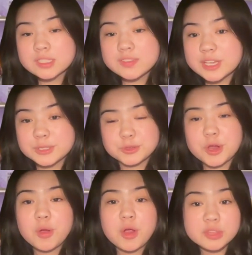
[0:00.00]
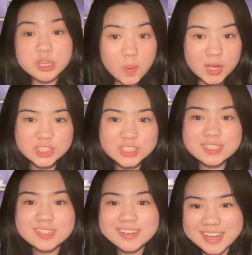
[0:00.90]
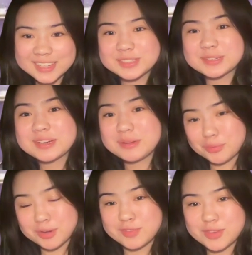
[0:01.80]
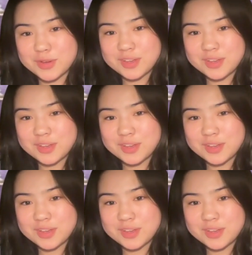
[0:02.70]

of the intro are the question, answer, and preview.